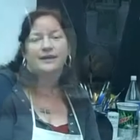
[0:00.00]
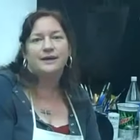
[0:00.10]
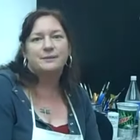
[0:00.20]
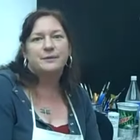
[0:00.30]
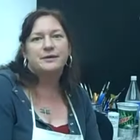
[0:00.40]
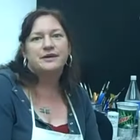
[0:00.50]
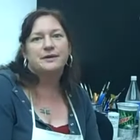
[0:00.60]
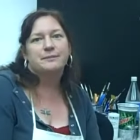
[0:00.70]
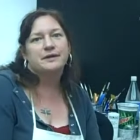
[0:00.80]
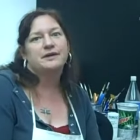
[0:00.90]
Hi, I'm
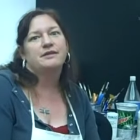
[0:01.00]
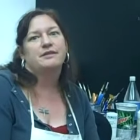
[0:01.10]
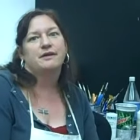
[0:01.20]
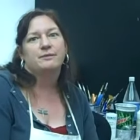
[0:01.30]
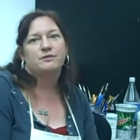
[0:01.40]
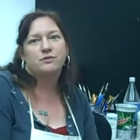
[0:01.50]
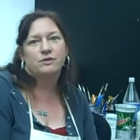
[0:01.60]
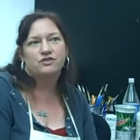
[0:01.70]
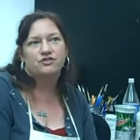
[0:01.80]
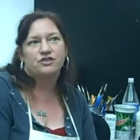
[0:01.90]
America Meredith. I'm
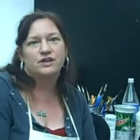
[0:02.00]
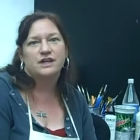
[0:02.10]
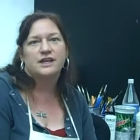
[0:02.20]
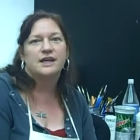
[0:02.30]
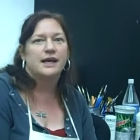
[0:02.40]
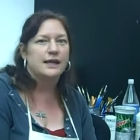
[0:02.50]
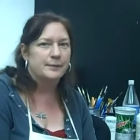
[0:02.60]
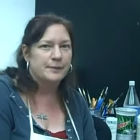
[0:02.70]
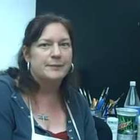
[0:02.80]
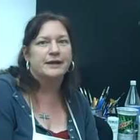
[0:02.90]
Swedish Cherokee,
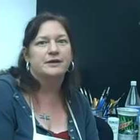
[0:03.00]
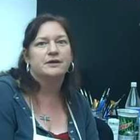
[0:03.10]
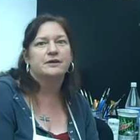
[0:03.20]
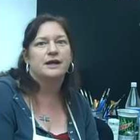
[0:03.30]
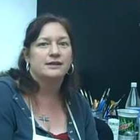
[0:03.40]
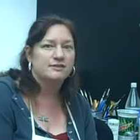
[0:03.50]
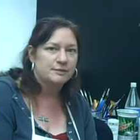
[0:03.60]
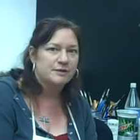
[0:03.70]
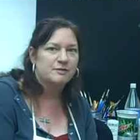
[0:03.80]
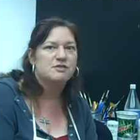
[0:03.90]
and I'm a painter, and
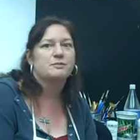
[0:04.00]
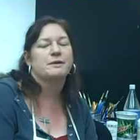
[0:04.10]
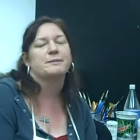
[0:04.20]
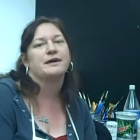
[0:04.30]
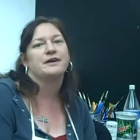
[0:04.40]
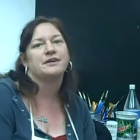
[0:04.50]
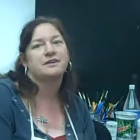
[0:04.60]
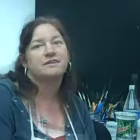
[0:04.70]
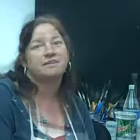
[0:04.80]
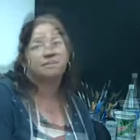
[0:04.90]
sometimes printmaker
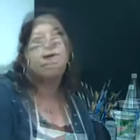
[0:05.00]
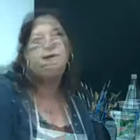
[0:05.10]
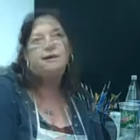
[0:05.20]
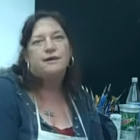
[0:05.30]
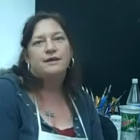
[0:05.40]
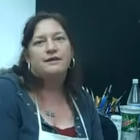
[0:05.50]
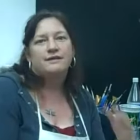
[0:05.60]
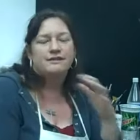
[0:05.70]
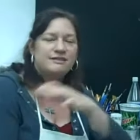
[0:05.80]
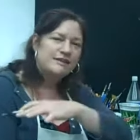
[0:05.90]

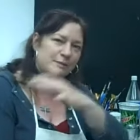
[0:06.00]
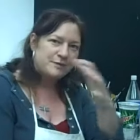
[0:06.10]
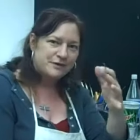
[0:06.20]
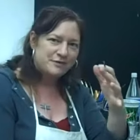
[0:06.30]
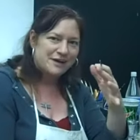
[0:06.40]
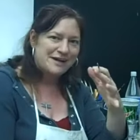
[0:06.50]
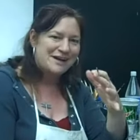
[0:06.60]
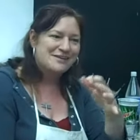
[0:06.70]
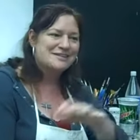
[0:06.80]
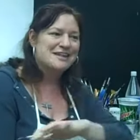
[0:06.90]
this time period right
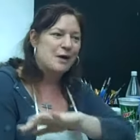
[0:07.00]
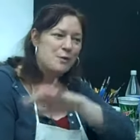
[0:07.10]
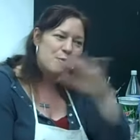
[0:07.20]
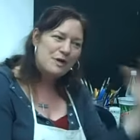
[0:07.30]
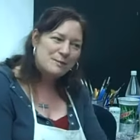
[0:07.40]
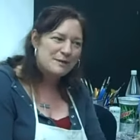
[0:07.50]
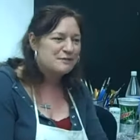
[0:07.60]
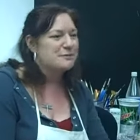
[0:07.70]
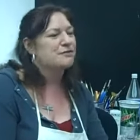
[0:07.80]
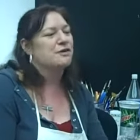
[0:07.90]
now is that one
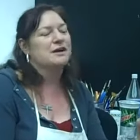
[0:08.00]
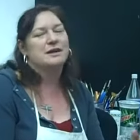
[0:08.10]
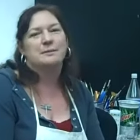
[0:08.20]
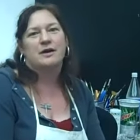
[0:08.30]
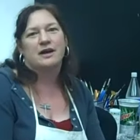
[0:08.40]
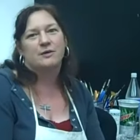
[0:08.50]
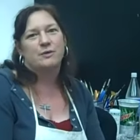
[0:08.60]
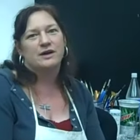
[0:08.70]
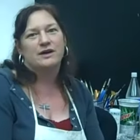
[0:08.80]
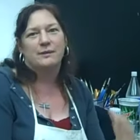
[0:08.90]
month before indie
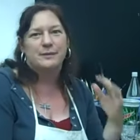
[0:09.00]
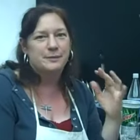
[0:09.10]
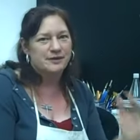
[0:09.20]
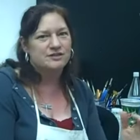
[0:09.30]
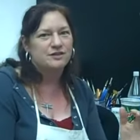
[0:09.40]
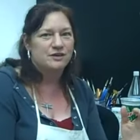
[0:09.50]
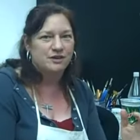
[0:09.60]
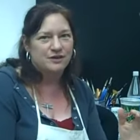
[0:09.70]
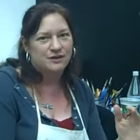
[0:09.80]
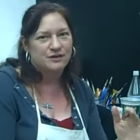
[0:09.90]
market where I'm in my
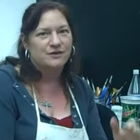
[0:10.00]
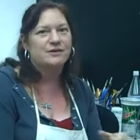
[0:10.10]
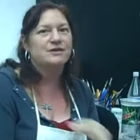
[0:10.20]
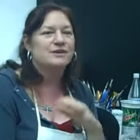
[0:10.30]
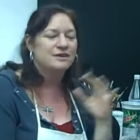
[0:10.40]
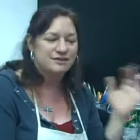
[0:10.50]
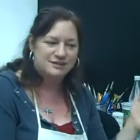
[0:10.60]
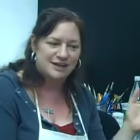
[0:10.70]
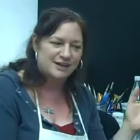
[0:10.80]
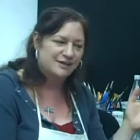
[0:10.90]
studio,
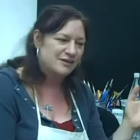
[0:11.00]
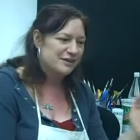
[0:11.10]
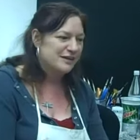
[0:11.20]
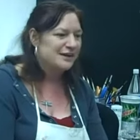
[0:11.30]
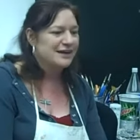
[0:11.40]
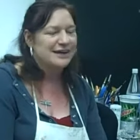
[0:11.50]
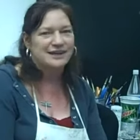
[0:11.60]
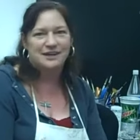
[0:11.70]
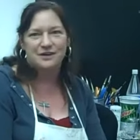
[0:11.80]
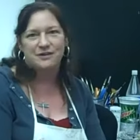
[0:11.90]
staying here all
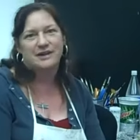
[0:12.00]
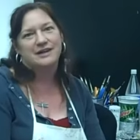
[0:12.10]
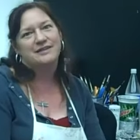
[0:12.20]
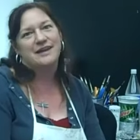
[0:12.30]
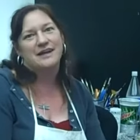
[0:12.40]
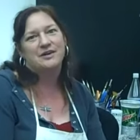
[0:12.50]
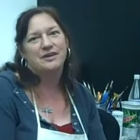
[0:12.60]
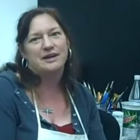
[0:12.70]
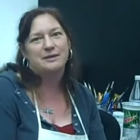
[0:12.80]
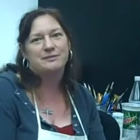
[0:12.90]
night, you know, getting the hand
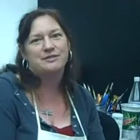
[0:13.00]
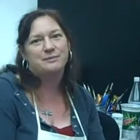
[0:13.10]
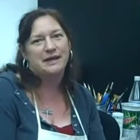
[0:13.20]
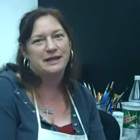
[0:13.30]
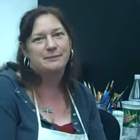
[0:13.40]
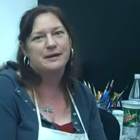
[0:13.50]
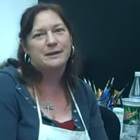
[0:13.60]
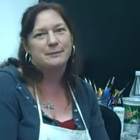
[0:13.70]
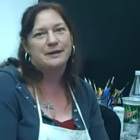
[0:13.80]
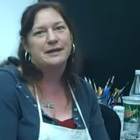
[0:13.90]
cramps, painting,
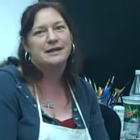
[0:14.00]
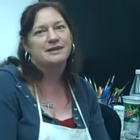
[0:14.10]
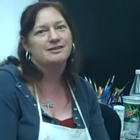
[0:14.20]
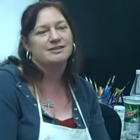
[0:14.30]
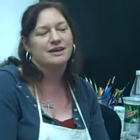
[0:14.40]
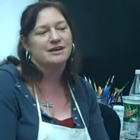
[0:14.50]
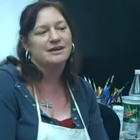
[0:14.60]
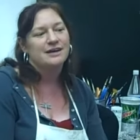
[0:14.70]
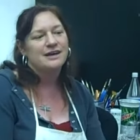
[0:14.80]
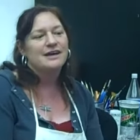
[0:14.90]
painting, painting, because
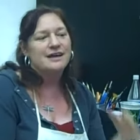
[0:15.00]
uh,